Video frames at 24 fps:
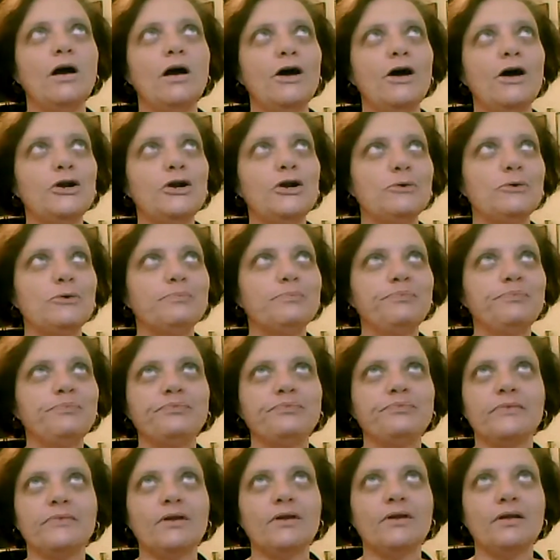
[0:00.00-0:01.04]
don't know.
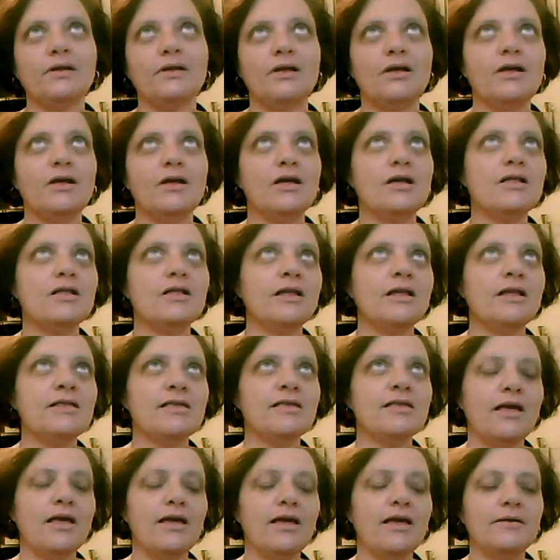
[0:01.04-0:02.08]
Let's
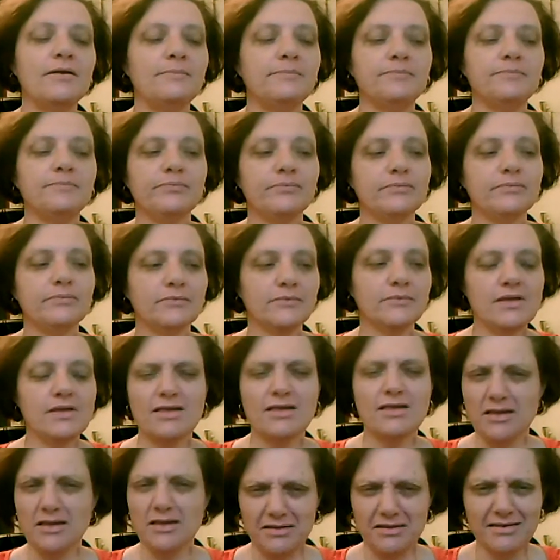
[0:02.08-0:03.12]
say
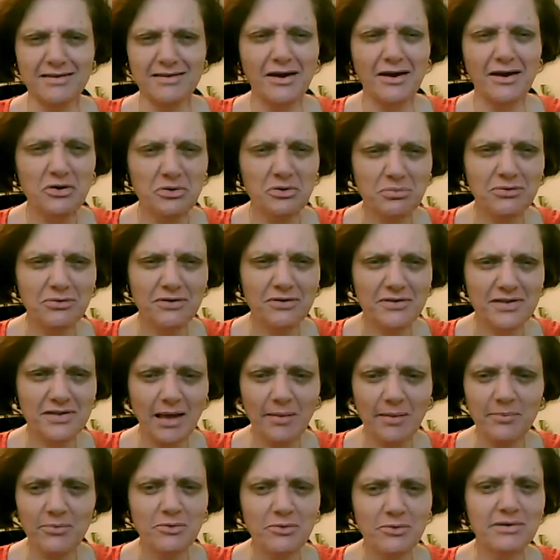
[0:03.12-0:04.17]
this is a terrible
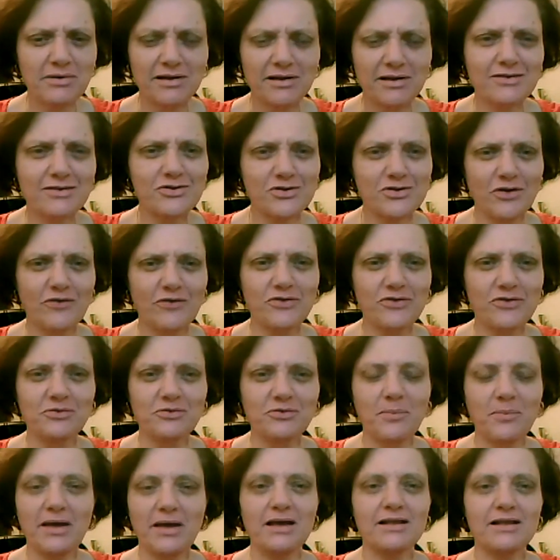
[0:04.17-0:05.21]
example, but it's just off the top
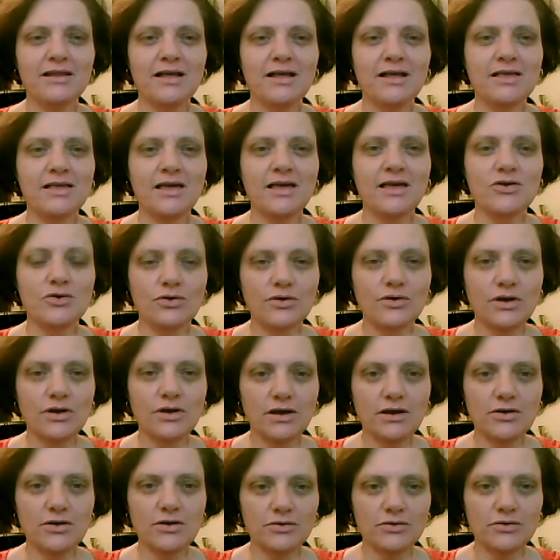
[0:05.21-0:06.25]
of my head. Let's say
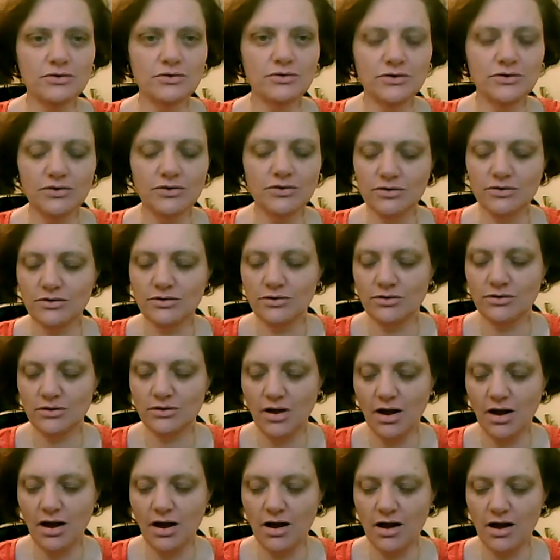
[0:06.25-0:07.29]
your
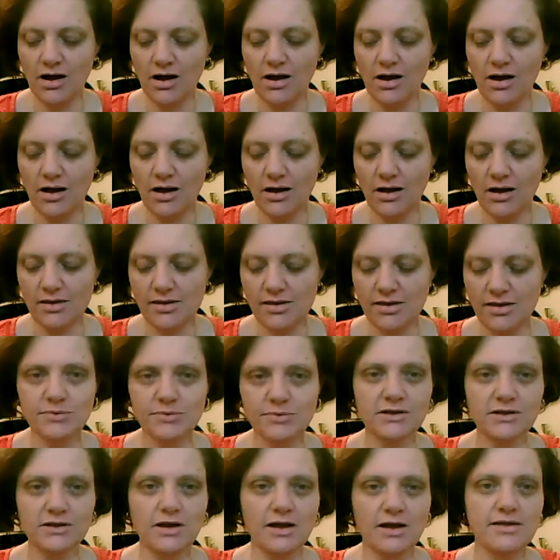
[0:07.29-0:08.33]

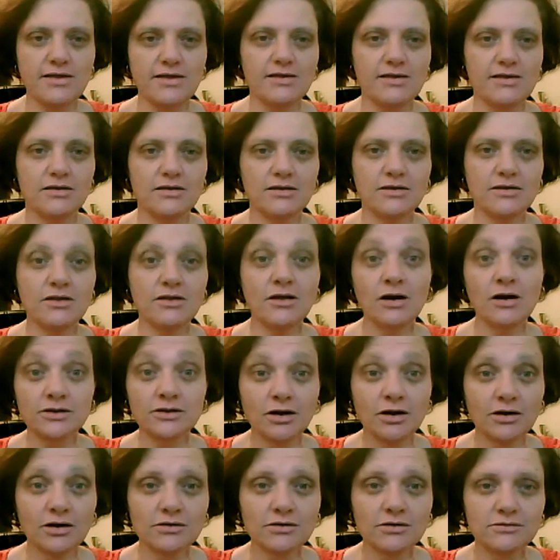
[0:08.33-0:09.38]
subject line says knock
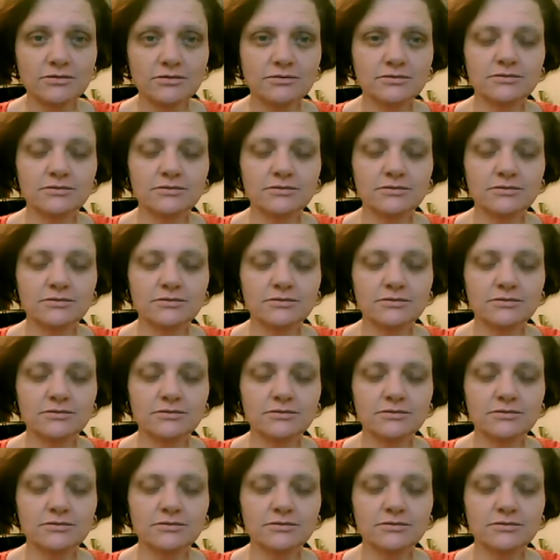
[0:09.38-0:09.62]
knock.